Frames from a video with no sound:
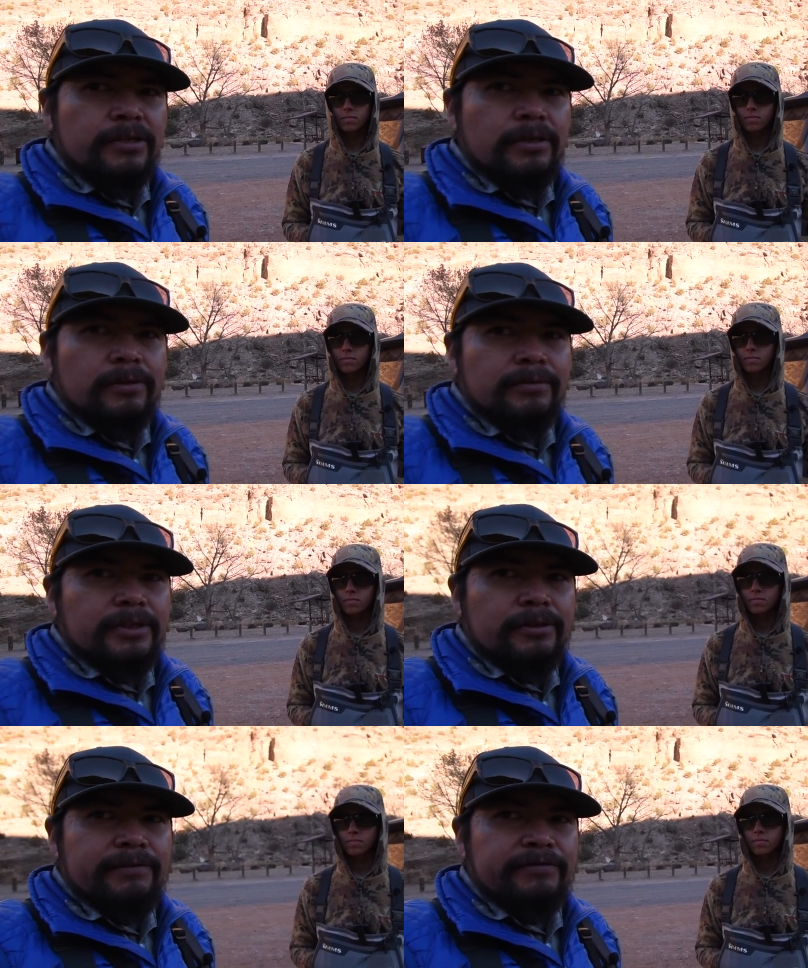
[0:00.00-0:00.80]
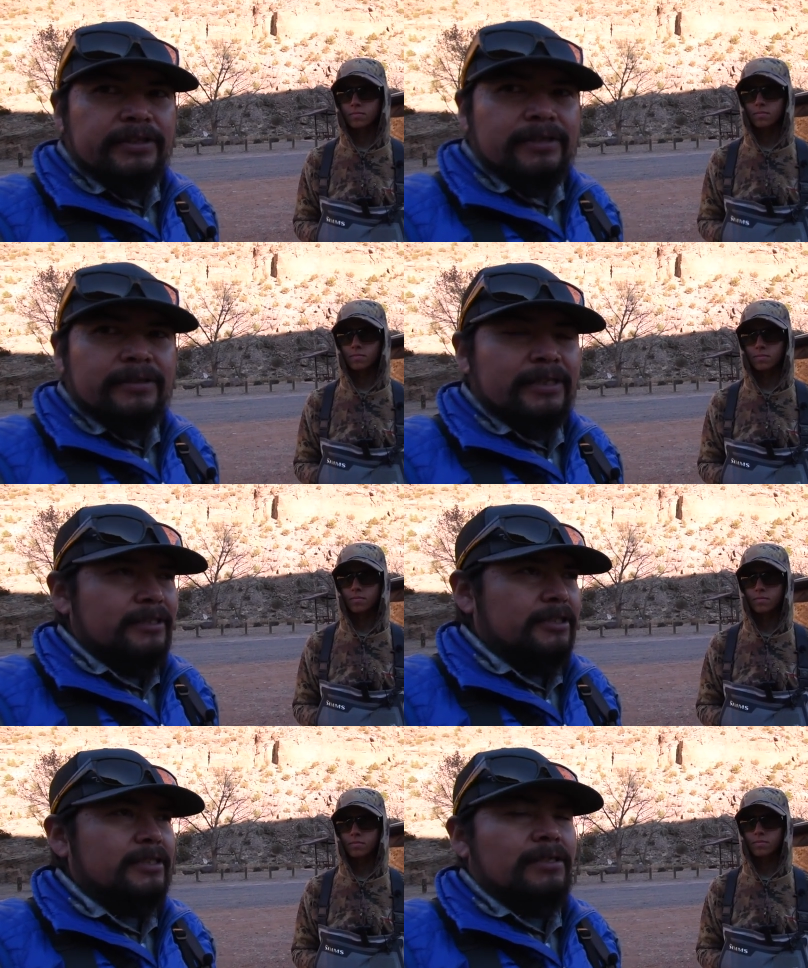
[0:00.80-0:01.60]
Speaker 1: you know, Euro nymphing, you
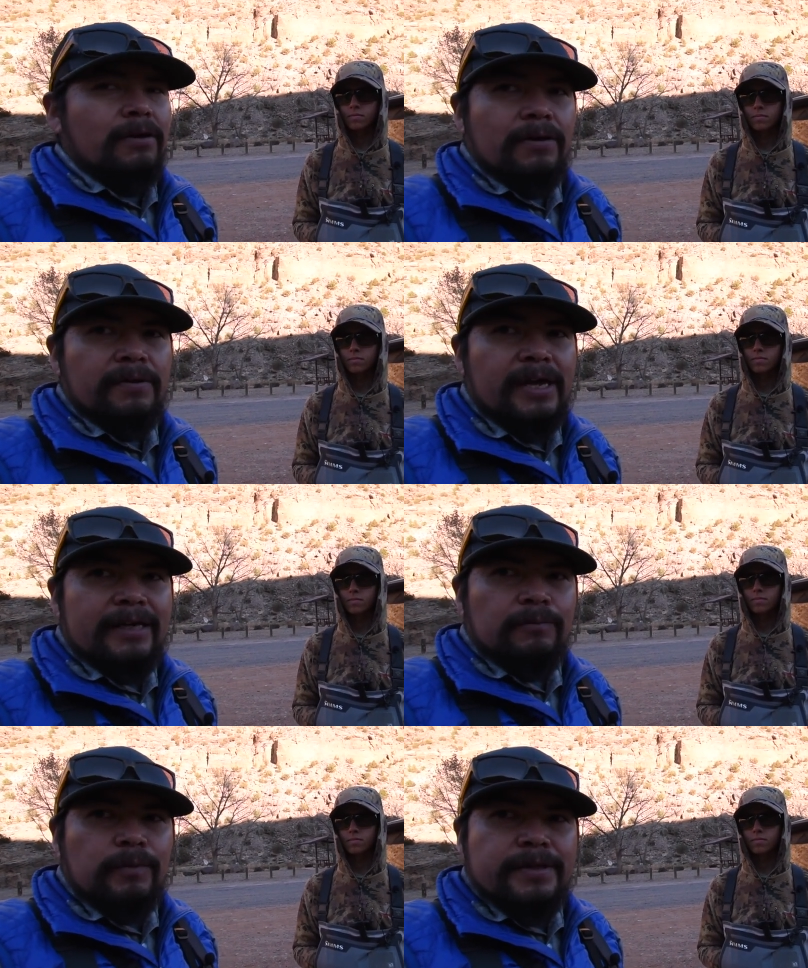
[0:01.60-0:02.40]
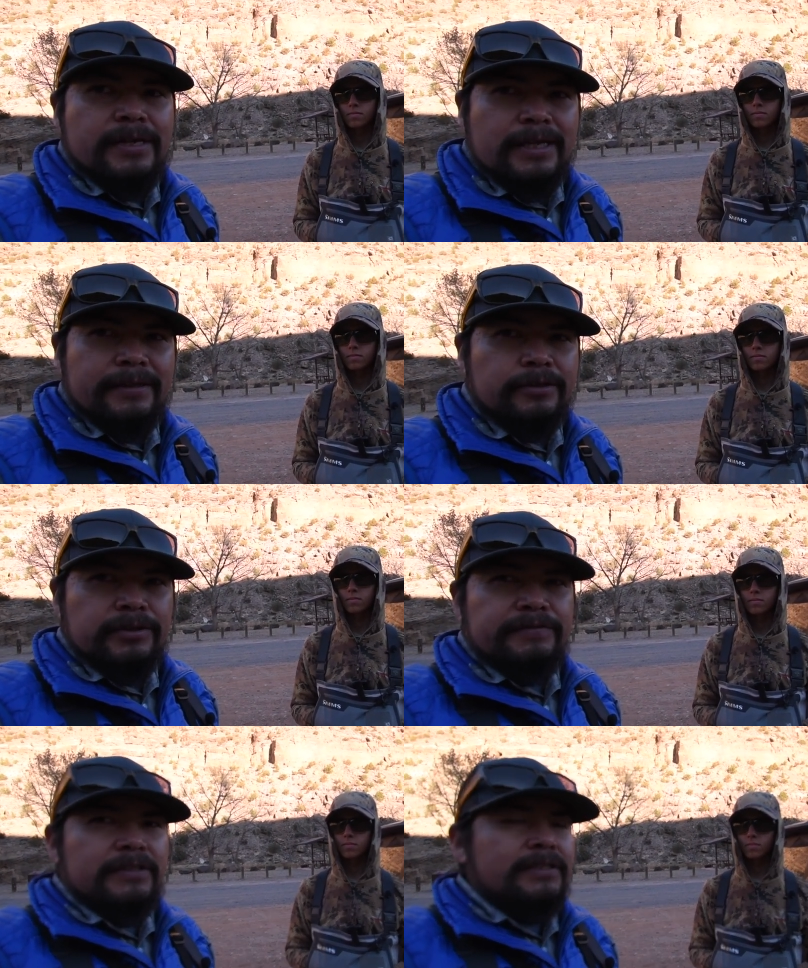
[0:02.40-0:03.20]
can adjust all that within the
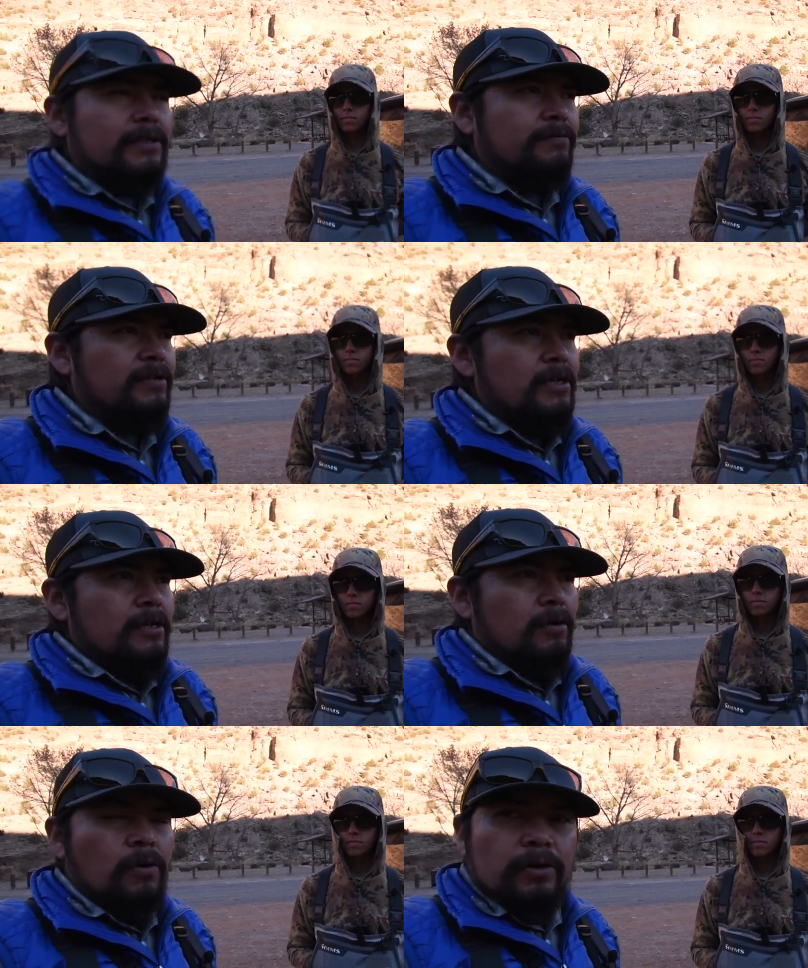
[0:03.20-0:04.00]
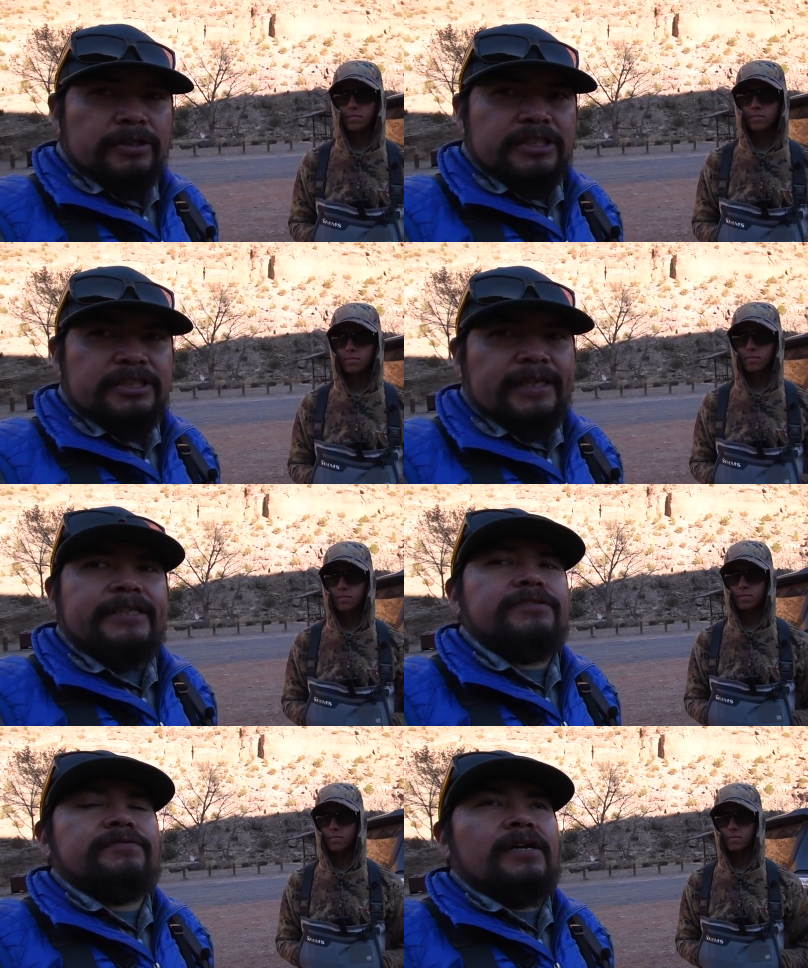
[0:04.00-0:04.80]
drift itself, or just
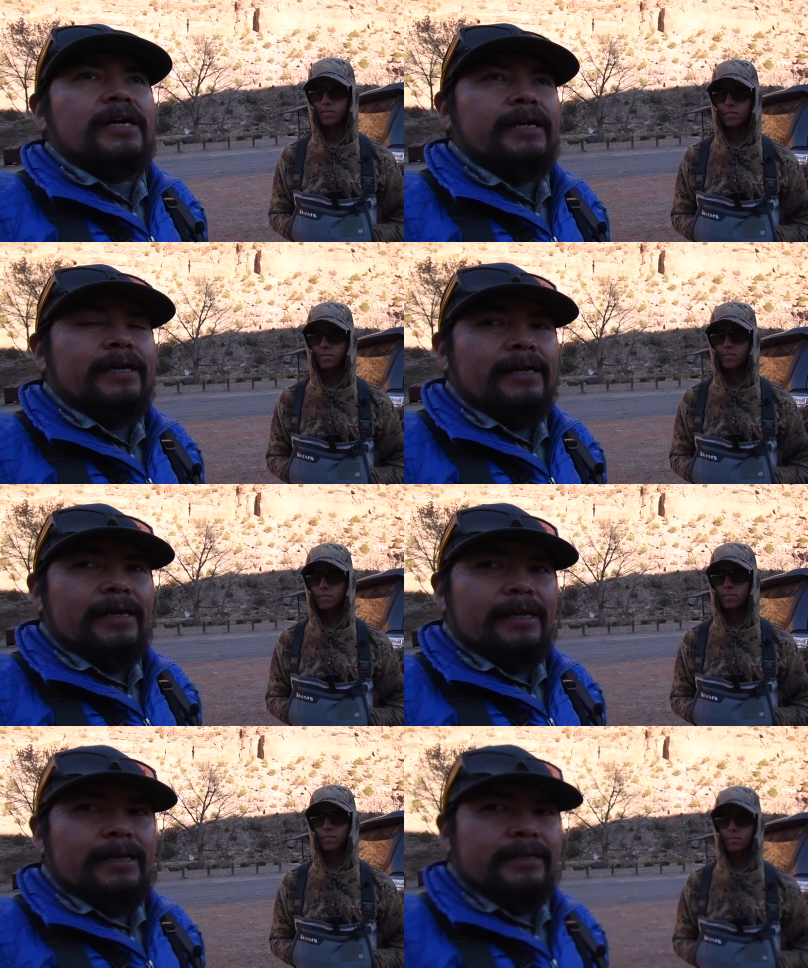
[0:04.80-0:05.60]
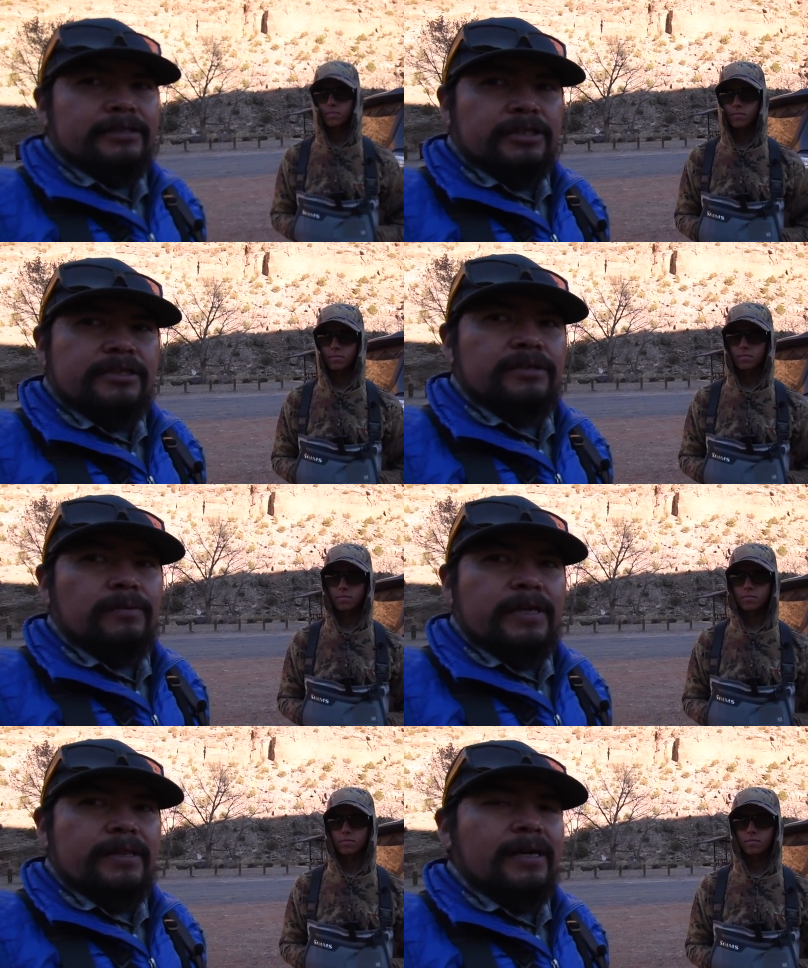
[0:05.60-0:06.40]
change a fly and adjust
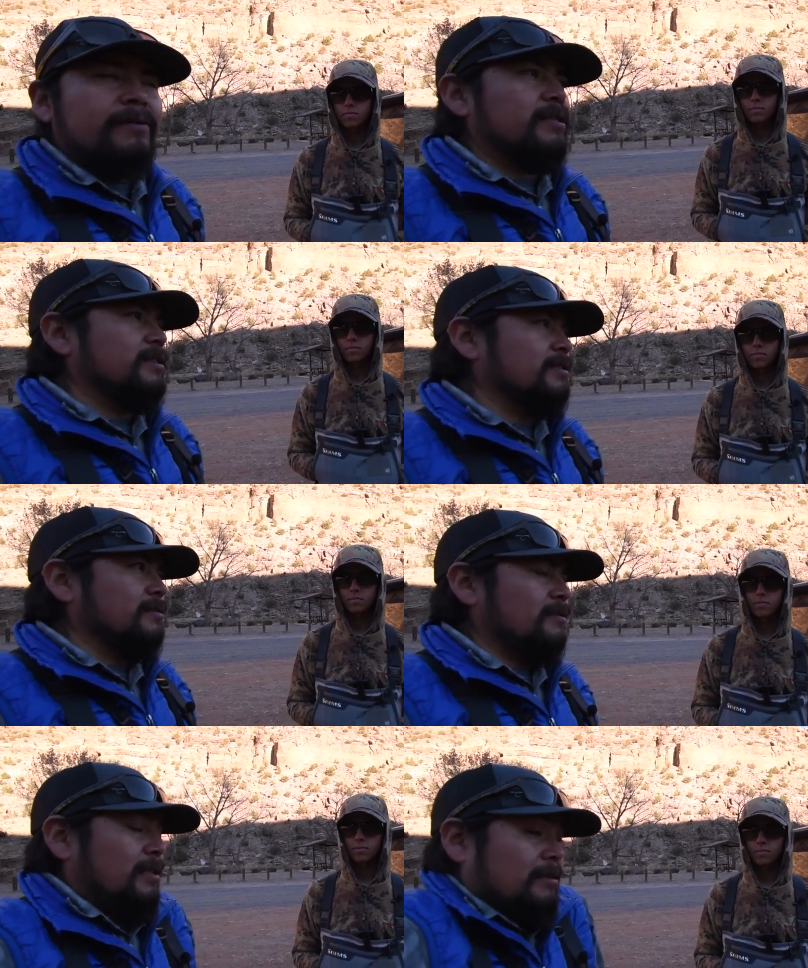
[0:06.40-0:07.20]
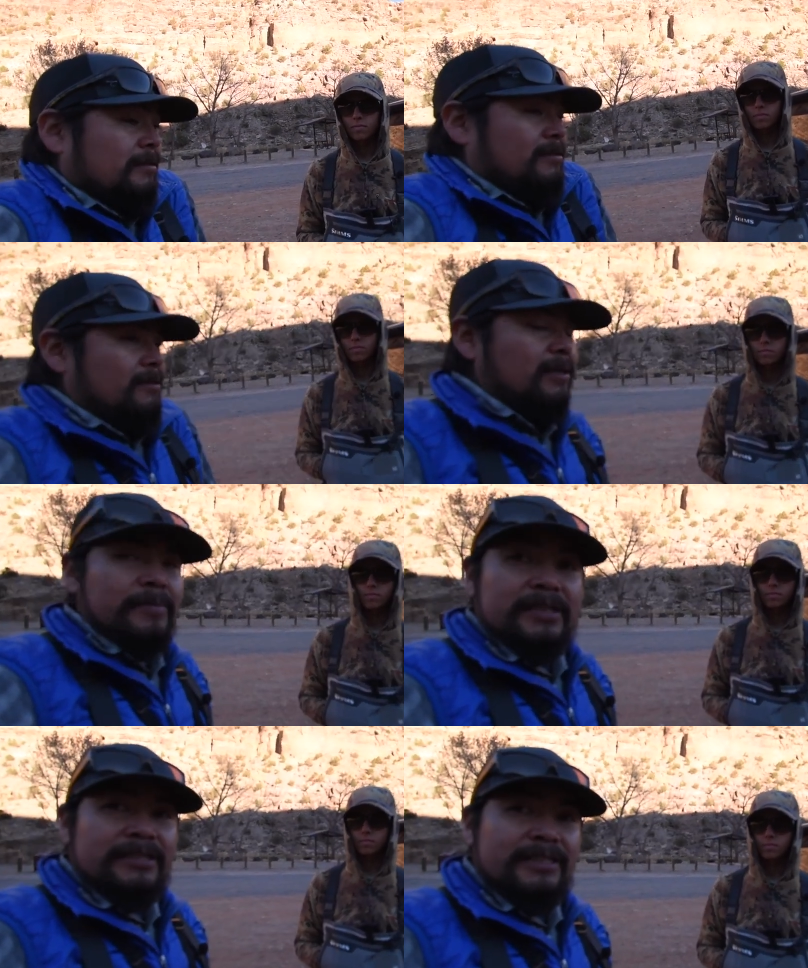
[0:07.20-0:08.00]
your weight that way. So I don't know.
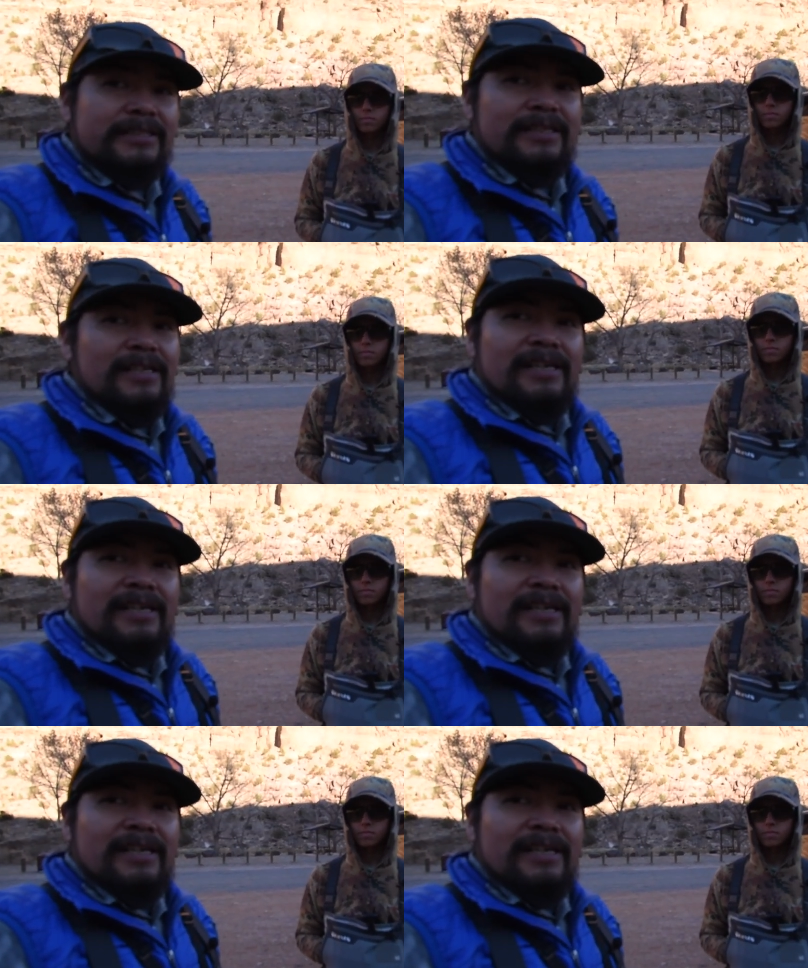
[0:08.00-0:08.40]
I mean, just...